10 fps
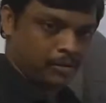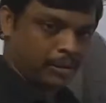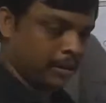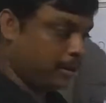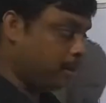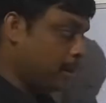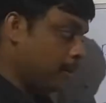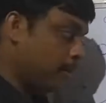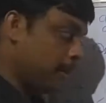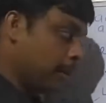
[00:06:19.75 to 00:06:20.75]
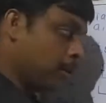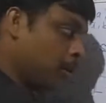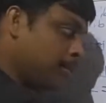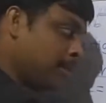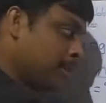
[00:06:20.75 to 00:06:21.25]
Okay, but
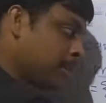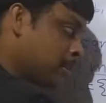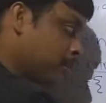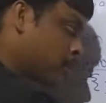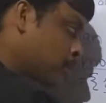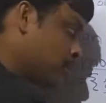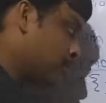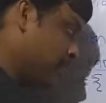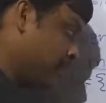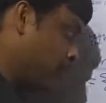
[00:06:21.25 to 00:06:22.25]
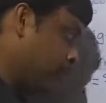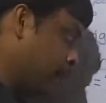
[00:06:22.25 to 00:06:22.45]
along with this 4 string we